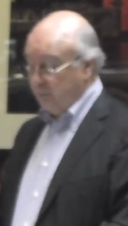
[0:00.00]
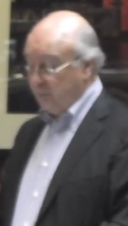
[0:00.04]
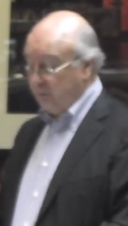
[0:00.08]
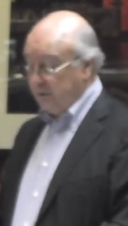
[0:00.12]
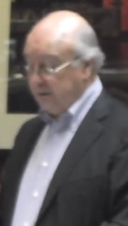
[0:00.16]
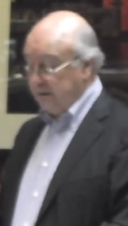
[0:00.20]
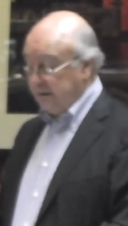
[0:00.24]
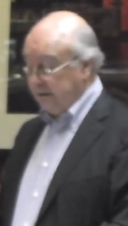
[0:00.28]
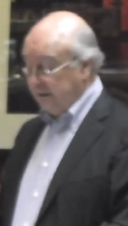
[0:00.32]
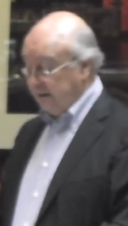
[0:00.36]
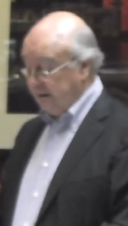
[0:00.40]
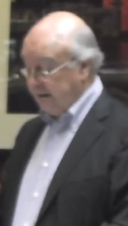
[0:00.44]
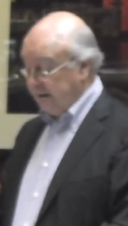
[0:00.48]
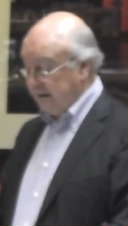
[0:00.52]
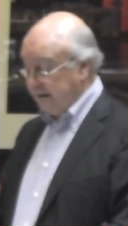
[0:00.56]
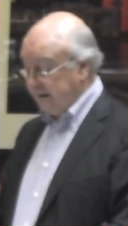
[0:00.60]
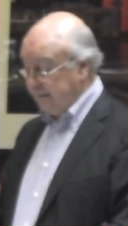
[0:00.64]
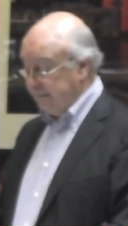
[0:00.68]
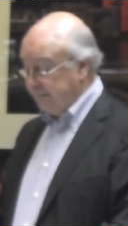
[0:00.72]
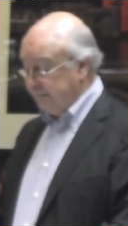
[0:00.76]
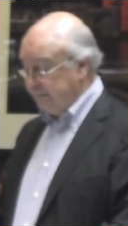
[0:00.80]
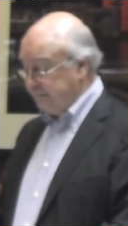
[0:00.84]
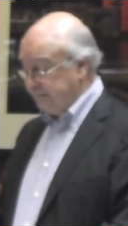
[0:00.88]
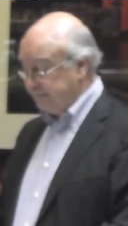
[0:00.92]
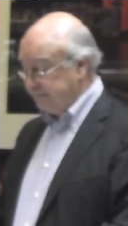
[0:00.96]
Well, um,
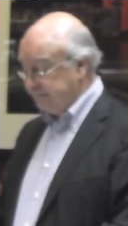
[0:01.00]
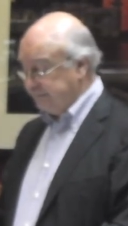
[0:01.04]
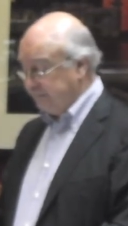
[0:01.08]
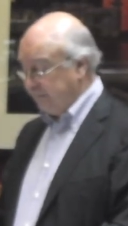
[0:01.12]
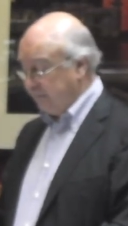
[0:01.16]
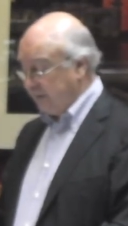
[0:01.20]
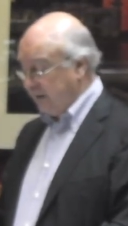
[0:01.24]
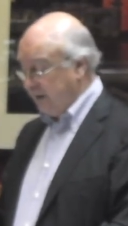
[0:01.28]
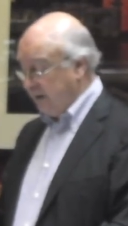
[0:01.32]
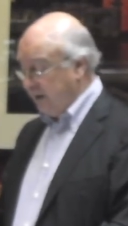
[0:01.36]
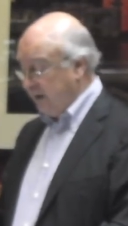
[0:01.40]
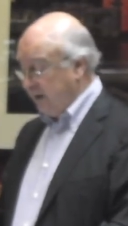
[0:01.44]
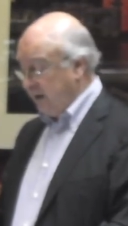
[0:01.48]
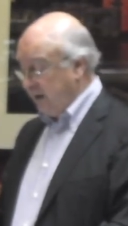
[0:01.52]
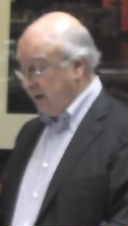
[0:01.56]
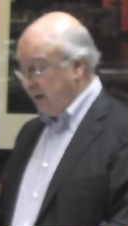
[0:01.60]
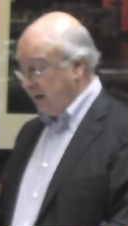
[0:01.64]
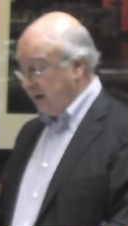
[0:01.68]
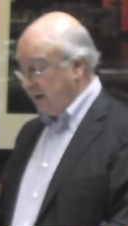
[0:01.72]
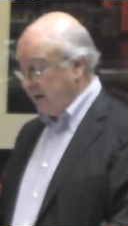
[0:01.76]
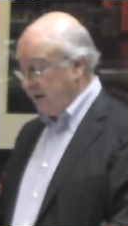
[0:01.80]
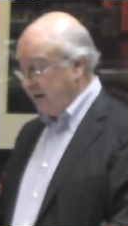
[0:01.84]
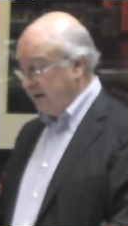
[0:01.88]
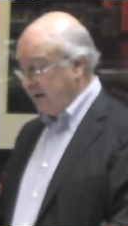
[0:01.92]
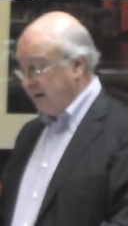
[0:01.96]

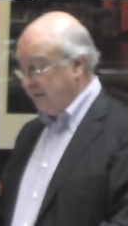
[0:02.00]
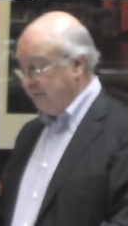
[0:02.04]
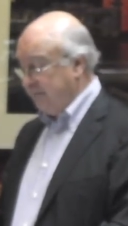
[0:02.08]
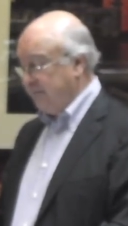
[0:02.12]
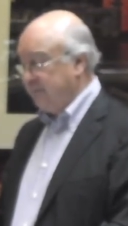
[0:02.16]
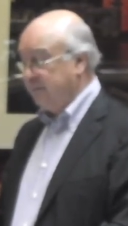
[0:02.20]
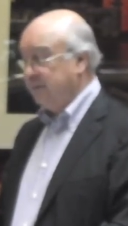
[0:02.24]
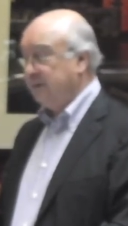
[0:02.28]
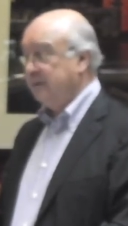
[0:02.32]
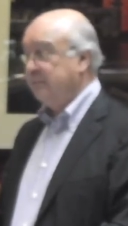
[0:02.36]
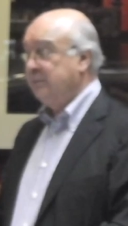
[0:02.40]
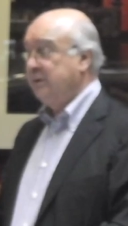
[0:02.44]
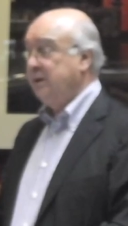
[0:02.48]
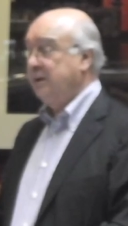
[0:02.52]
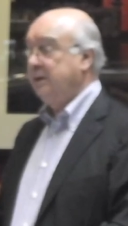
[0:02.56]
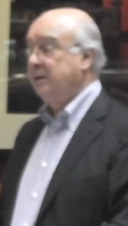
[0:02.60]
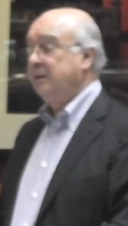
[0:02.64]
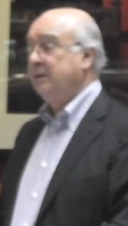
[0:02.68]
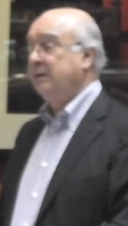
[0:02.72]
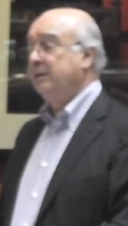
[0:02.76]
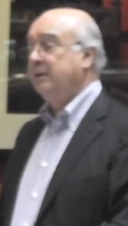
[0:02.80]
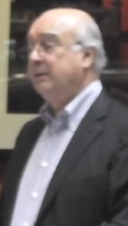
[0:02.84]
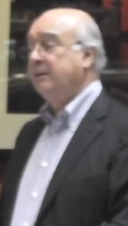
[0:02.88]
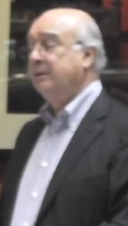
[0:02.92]
um, I mean,